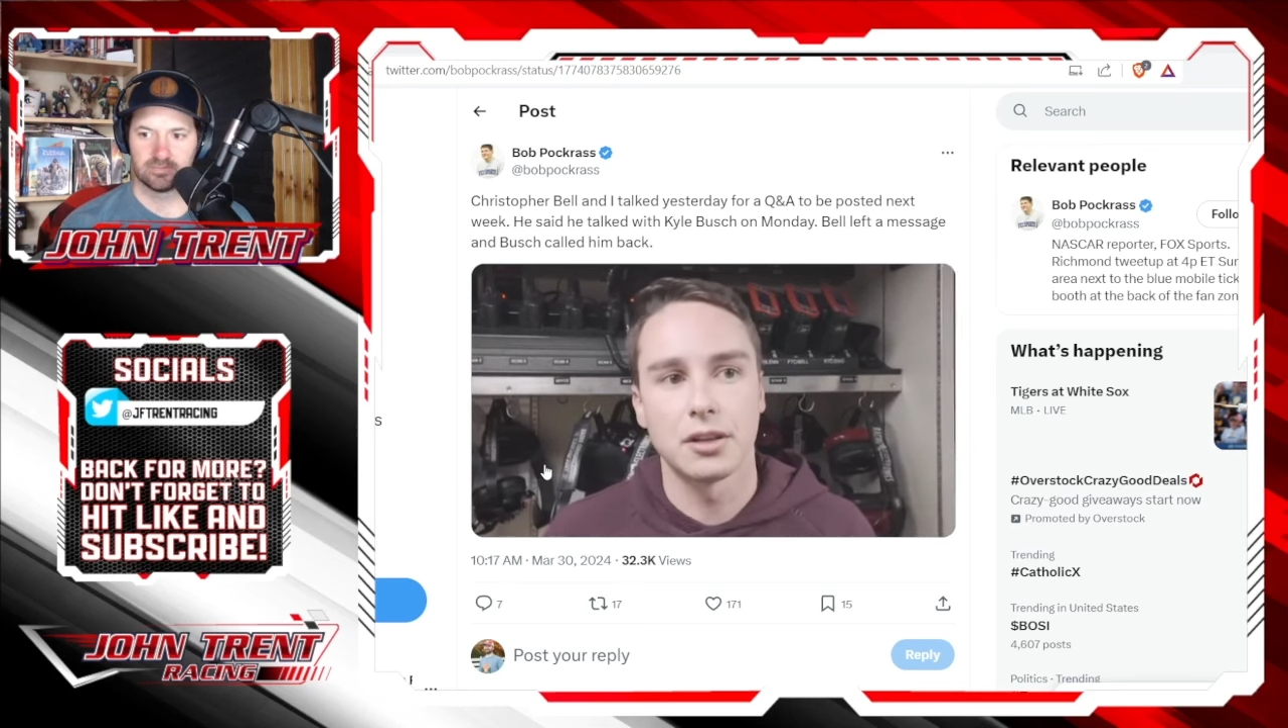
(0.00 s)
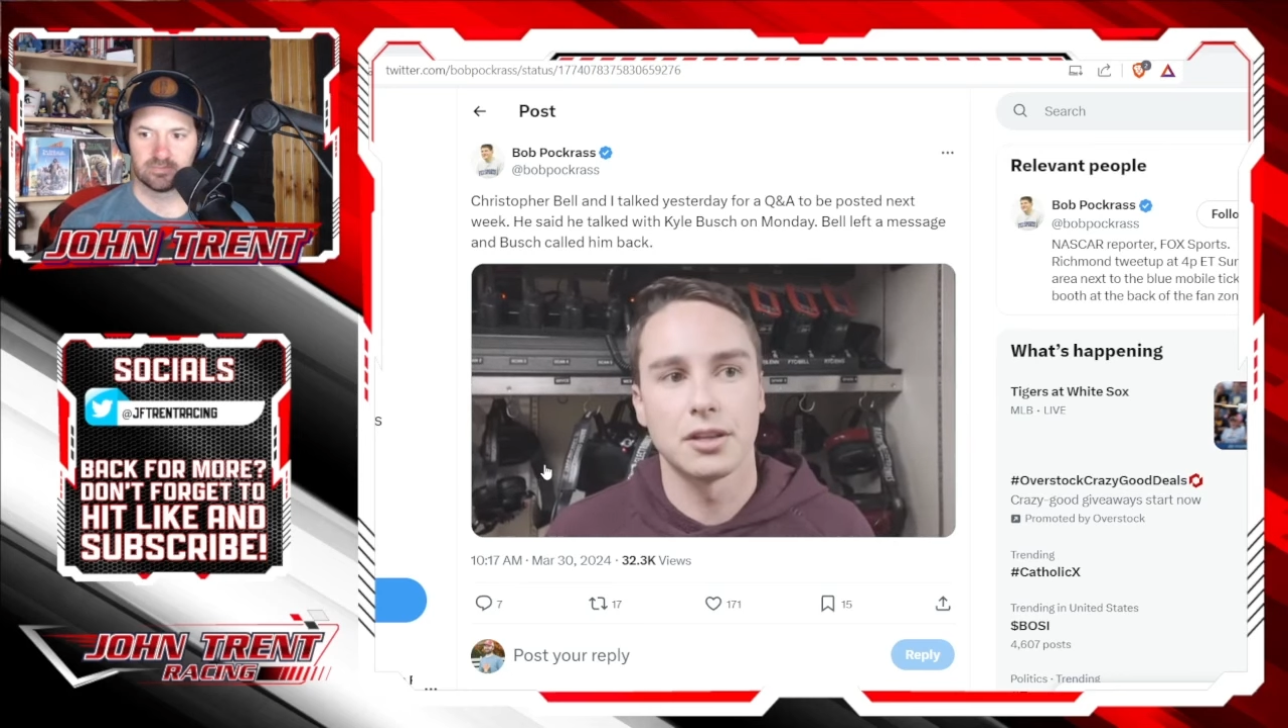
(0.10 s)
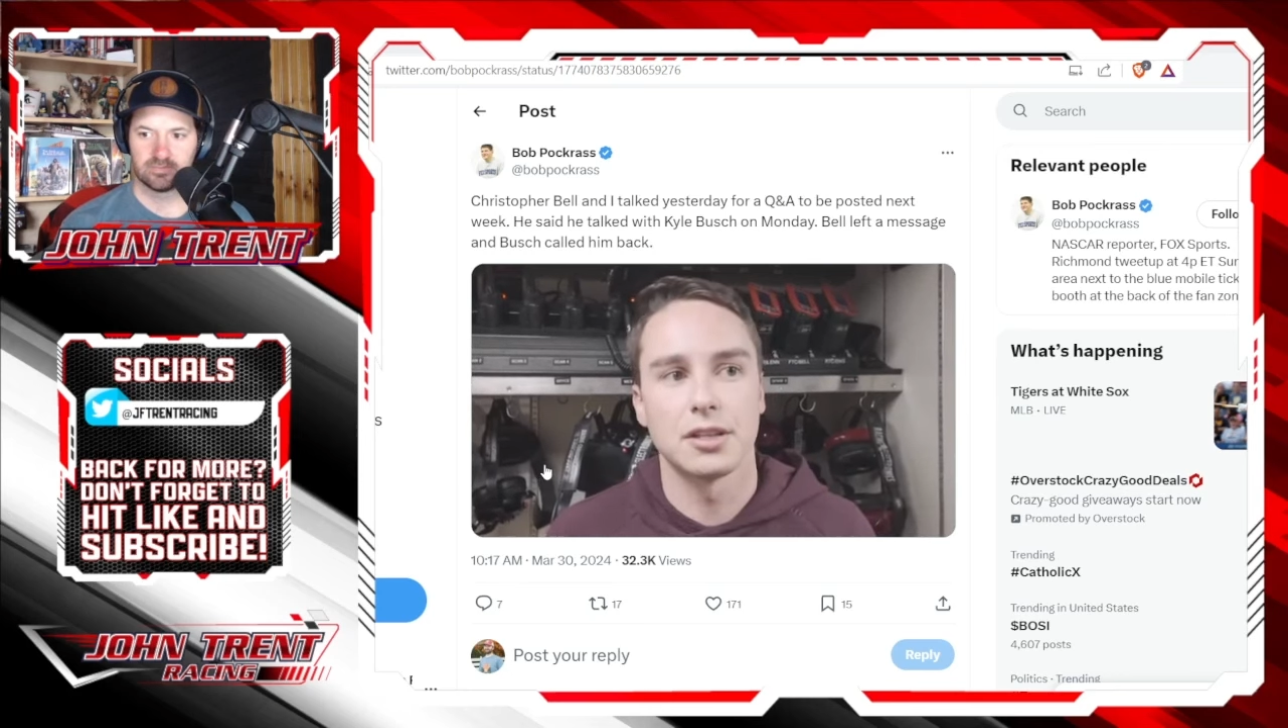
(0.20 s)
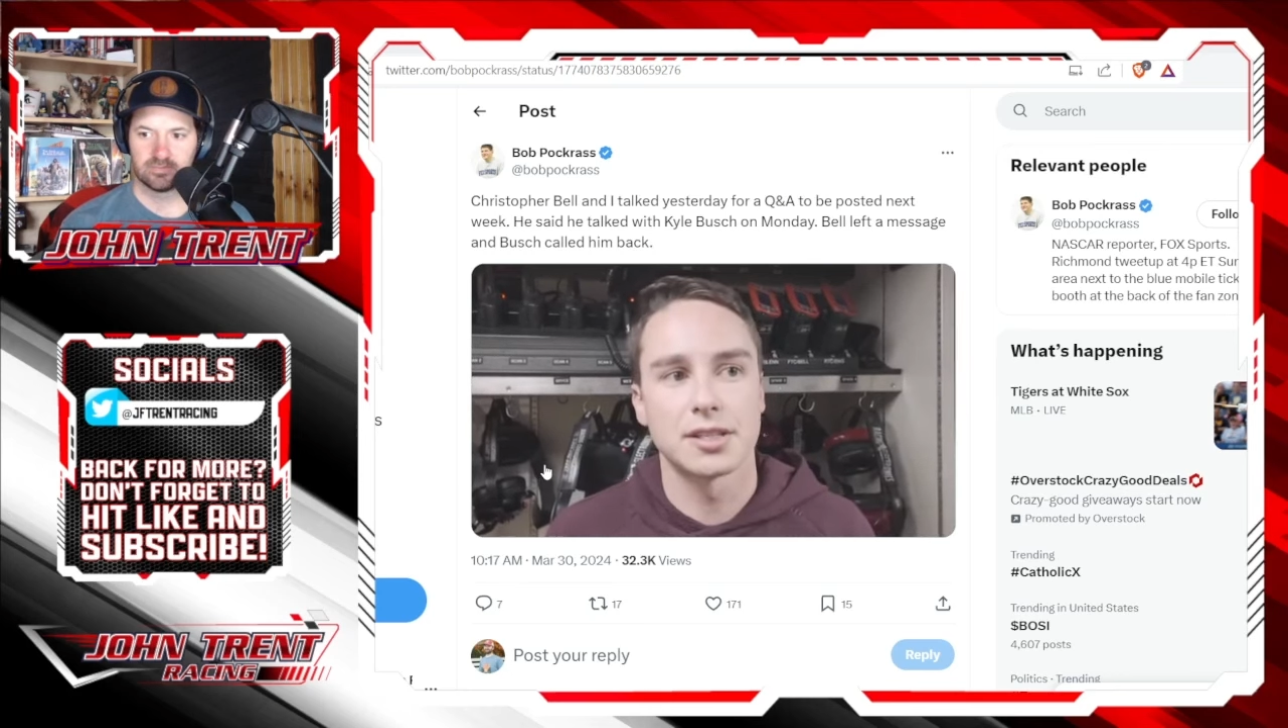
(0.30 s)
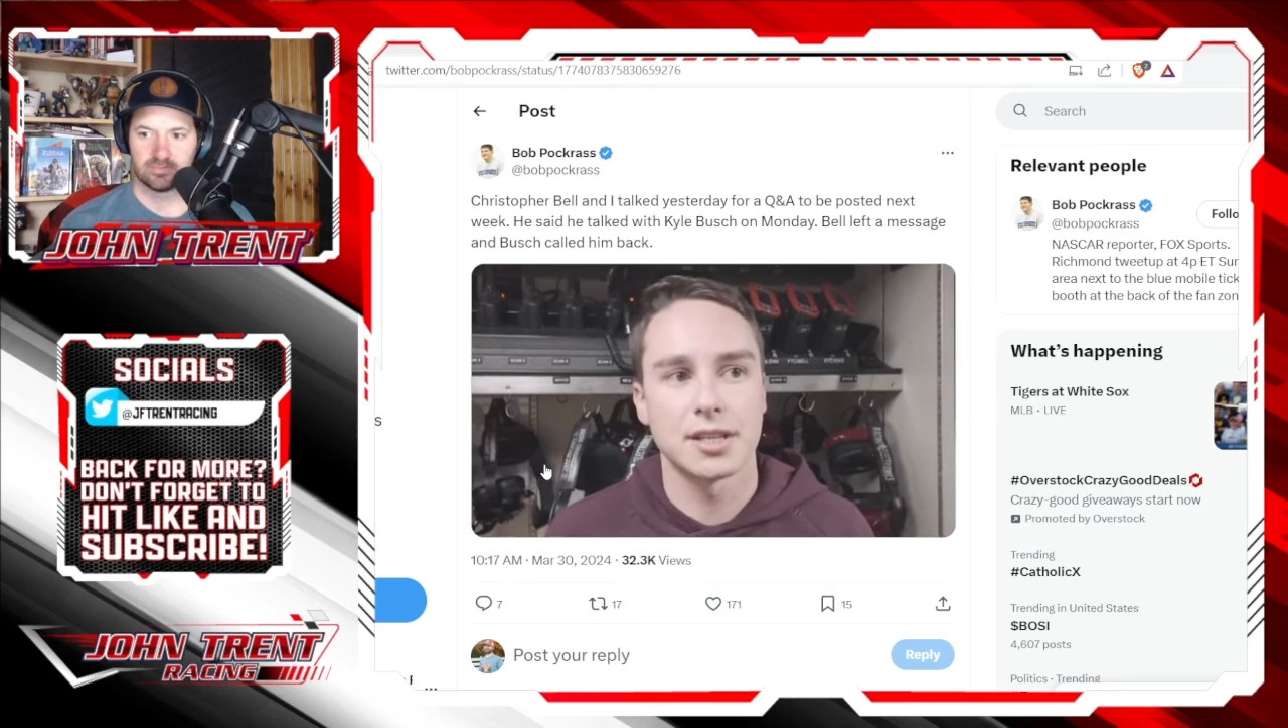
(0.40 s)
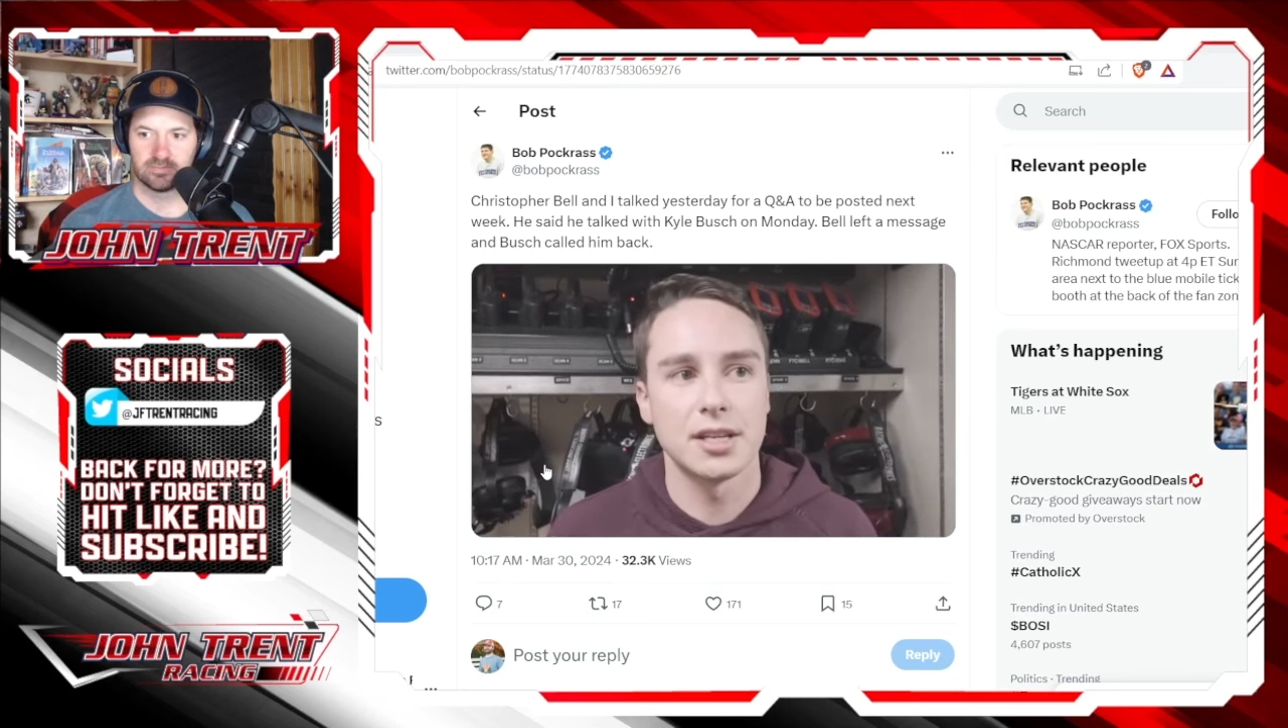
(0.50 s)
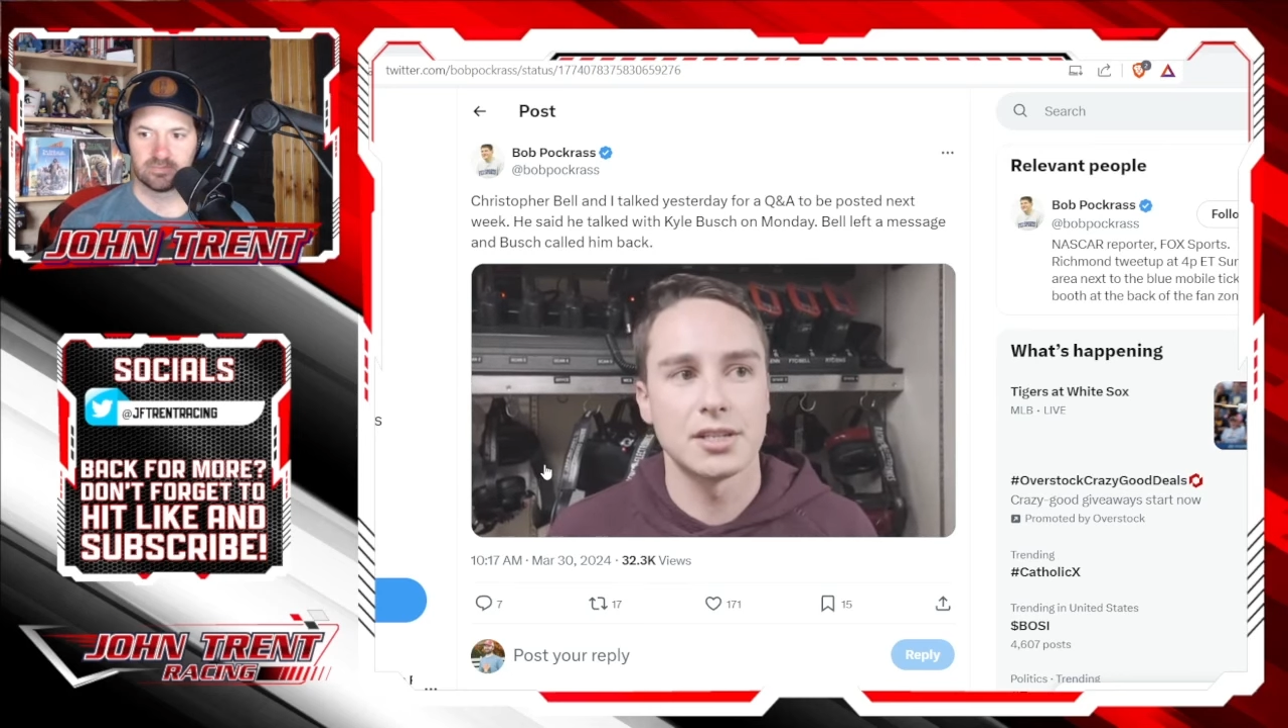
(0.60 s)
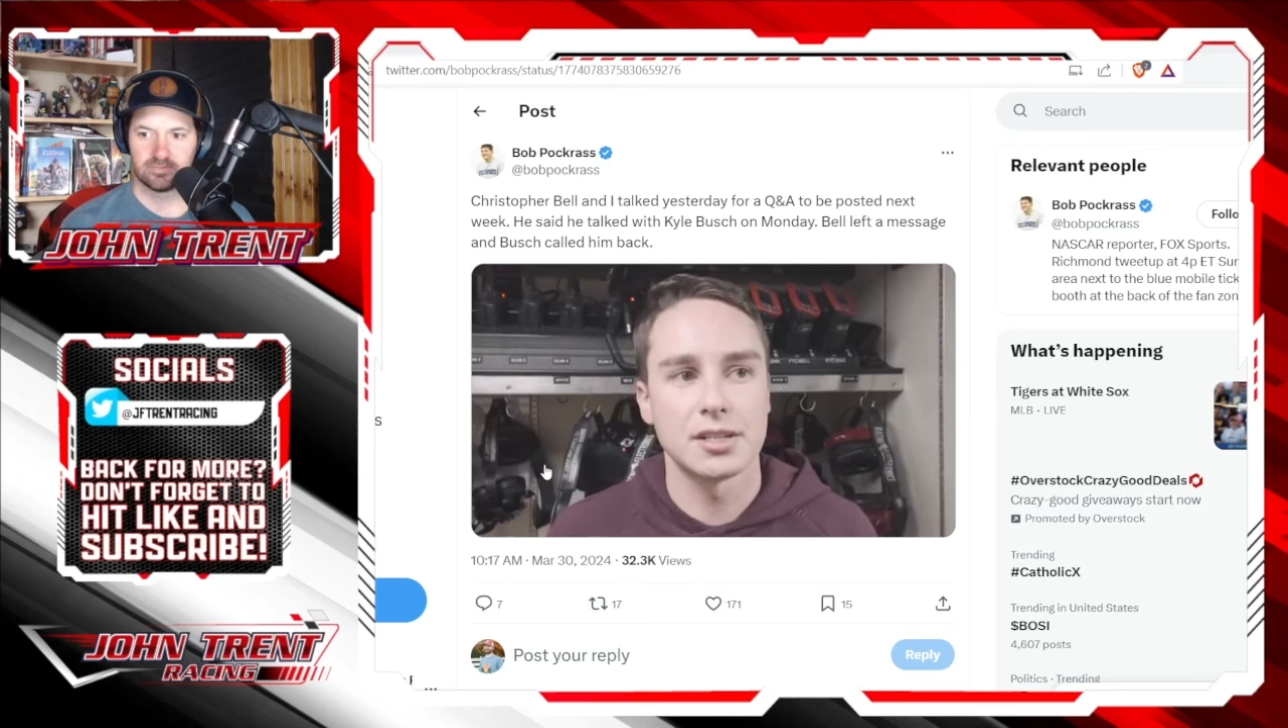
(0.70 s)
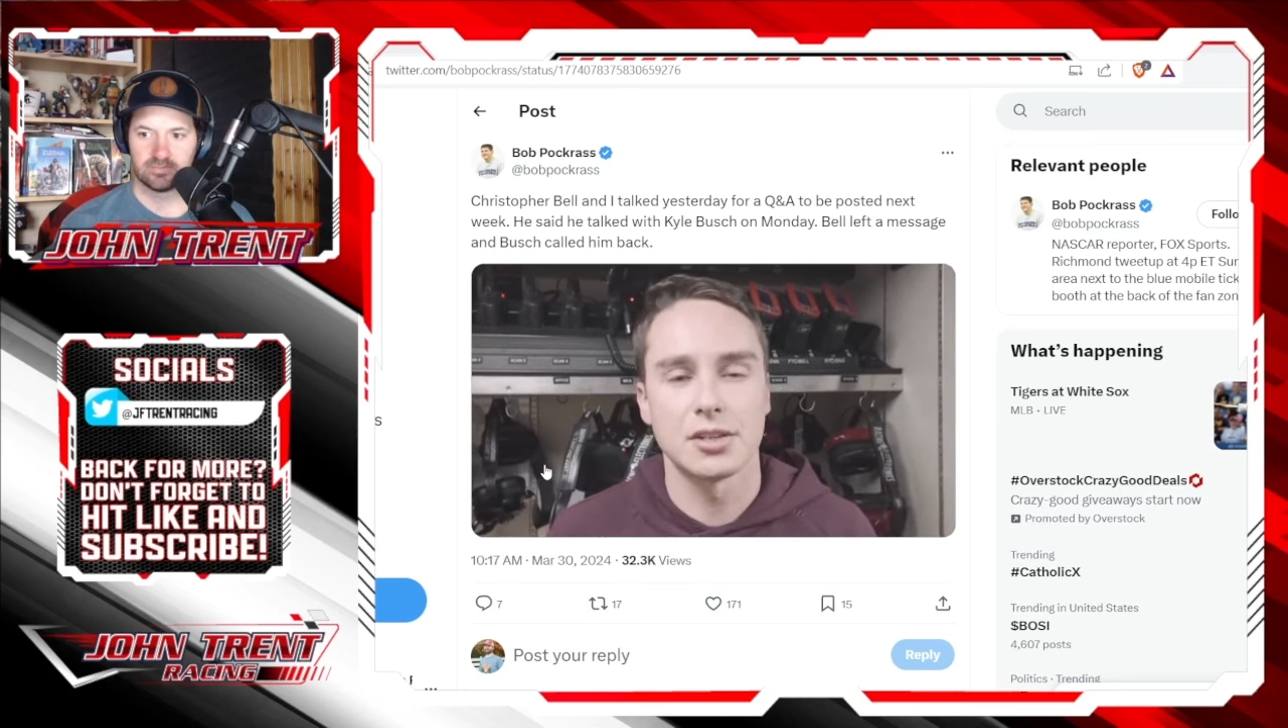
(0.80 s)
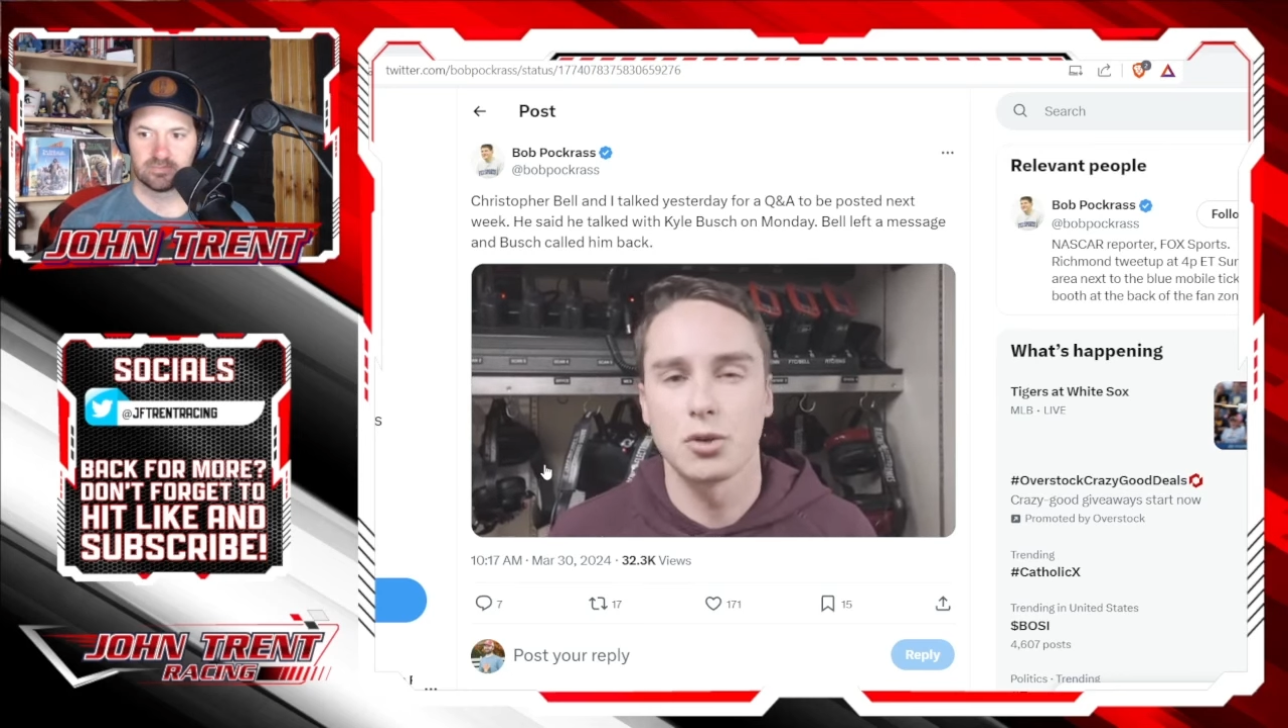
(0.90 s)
other than the stages,